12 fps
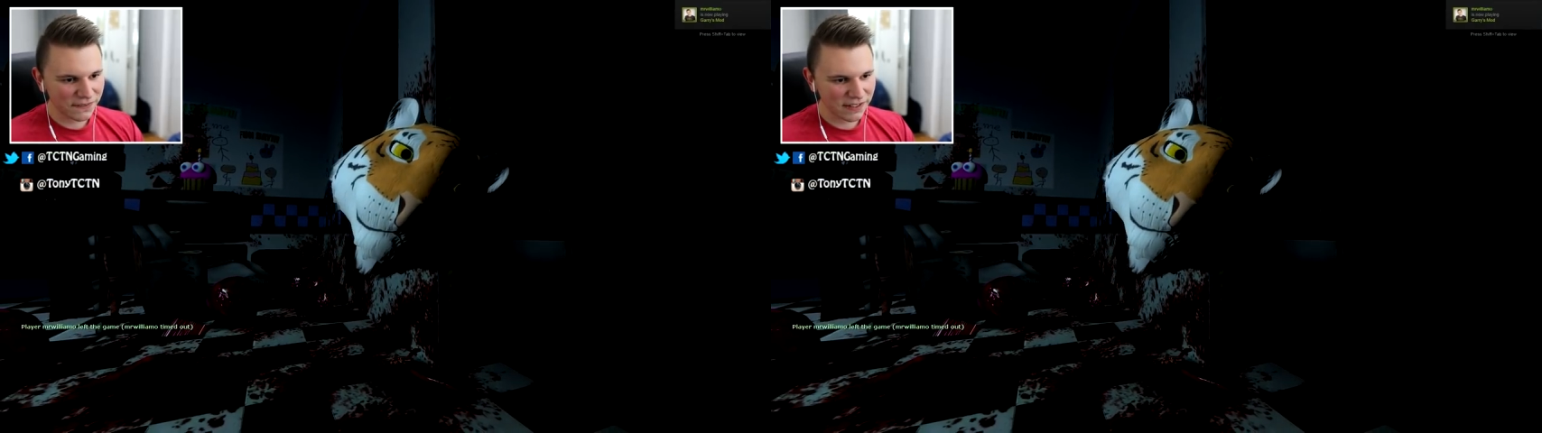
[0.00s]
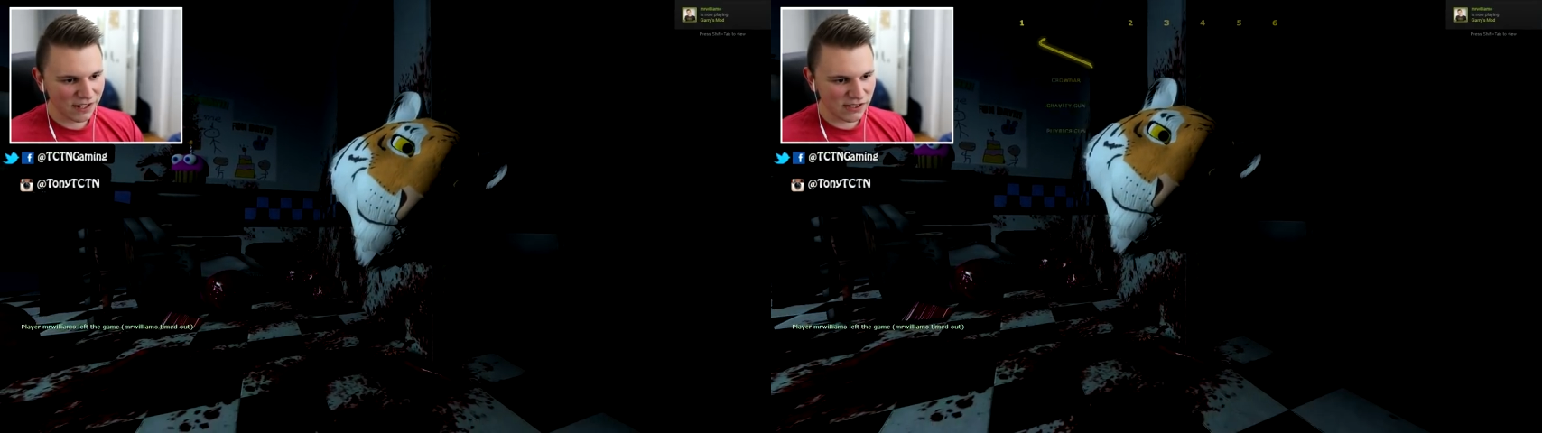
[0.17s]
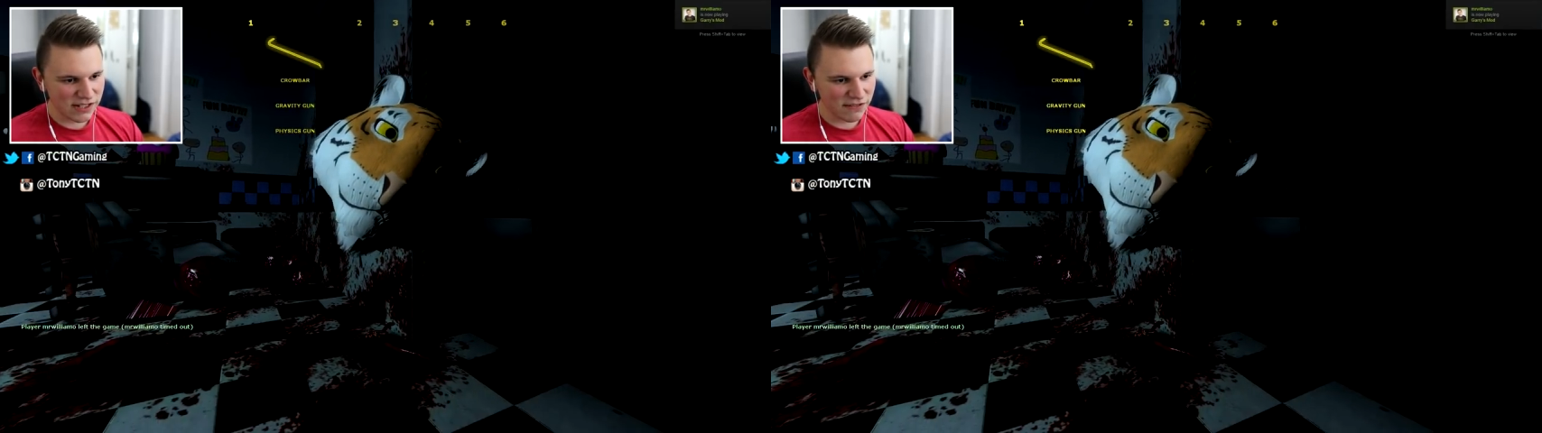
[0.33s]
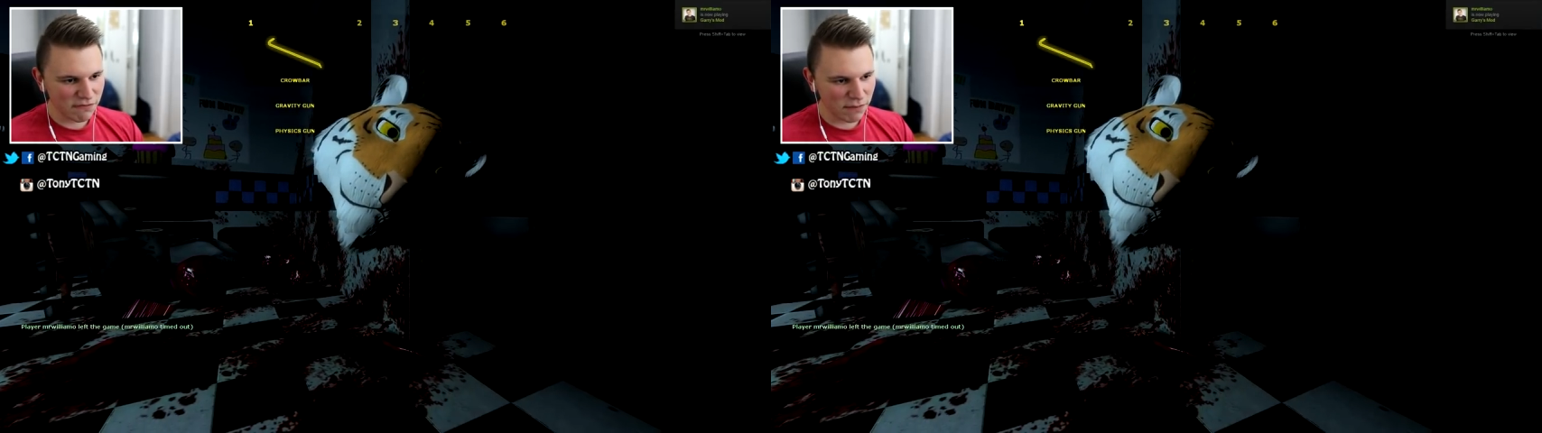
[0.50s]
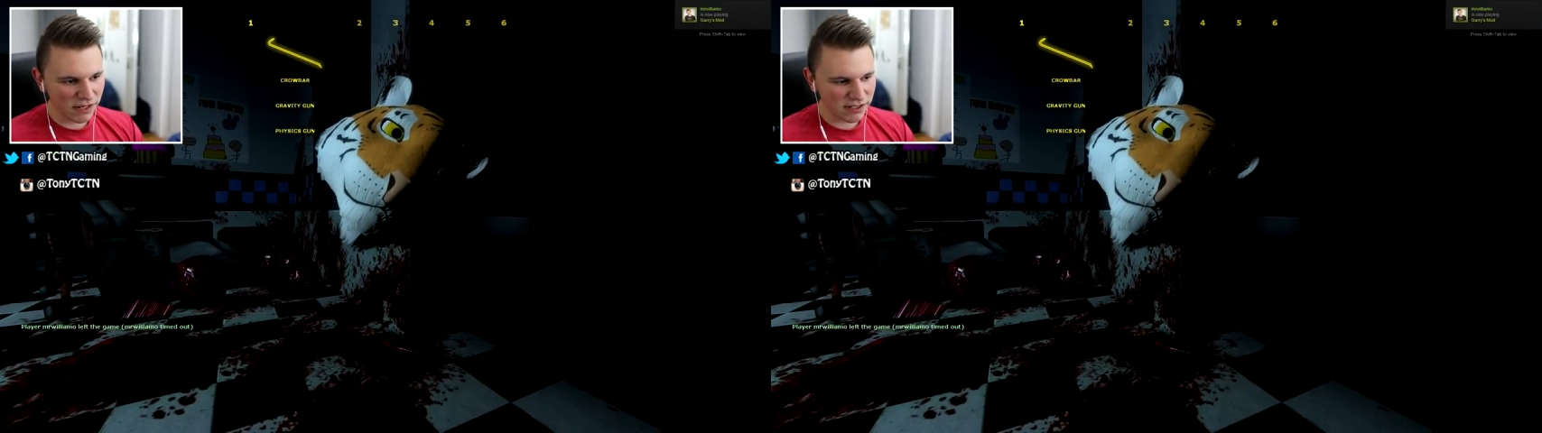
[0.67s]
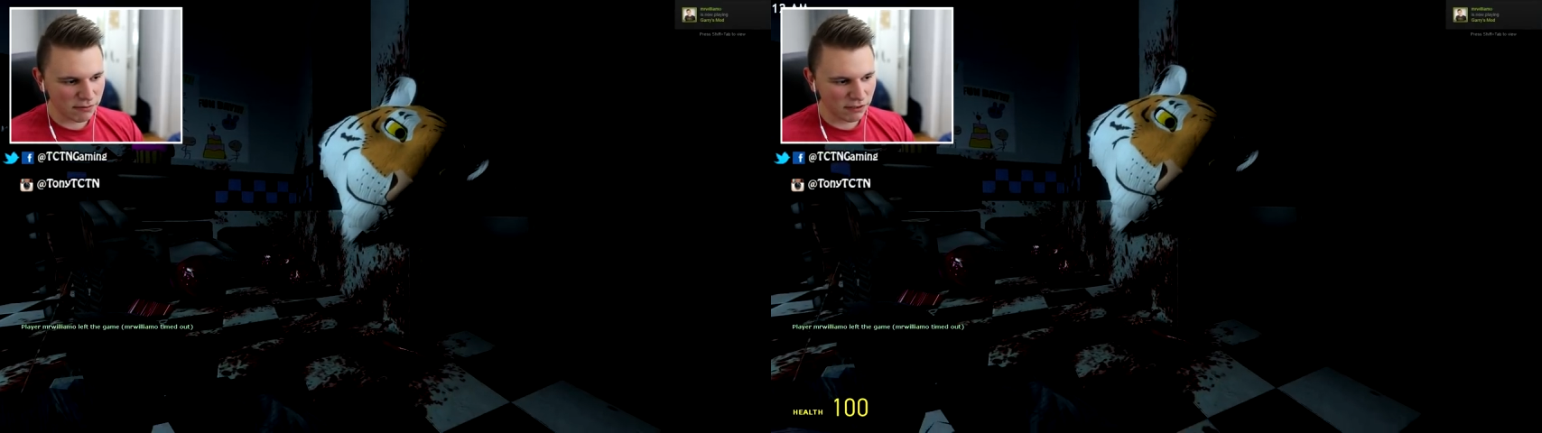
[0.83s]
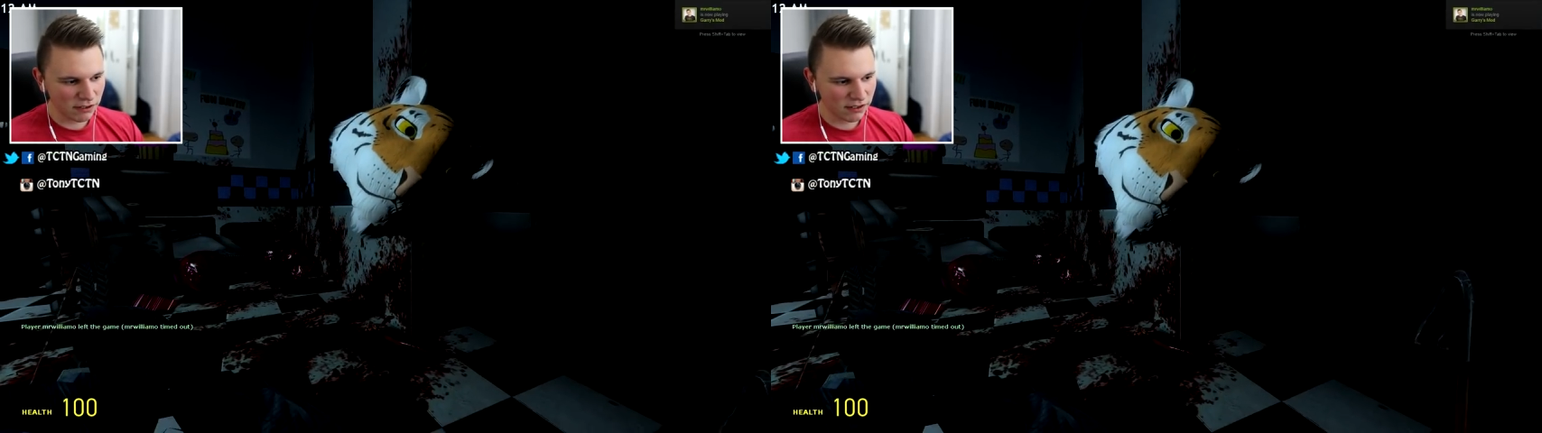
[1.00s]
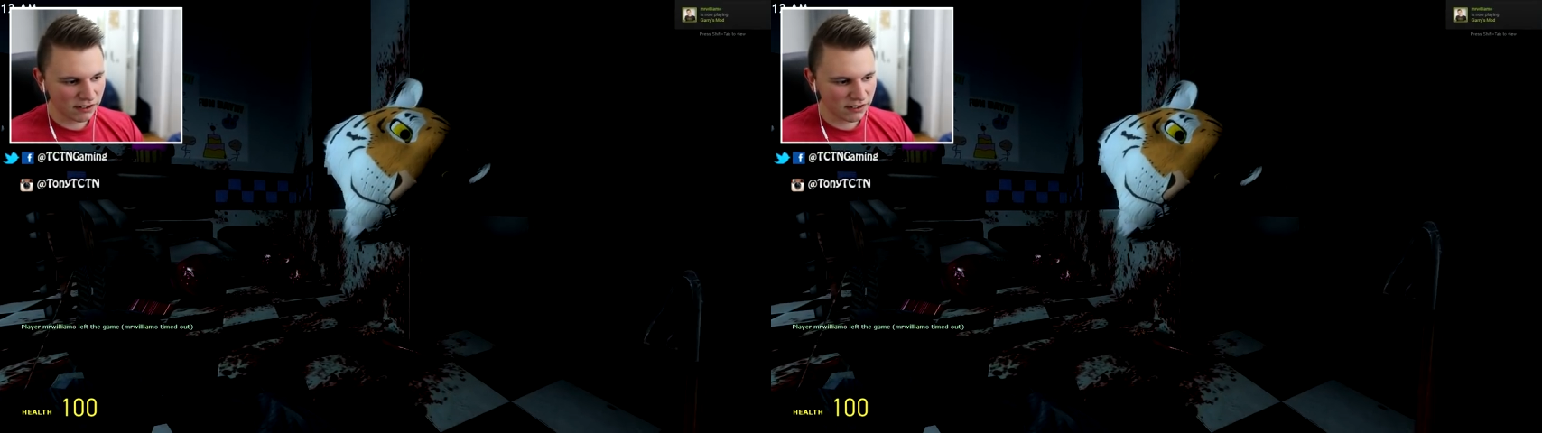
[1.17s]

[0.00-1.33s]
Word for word: How is that even possible?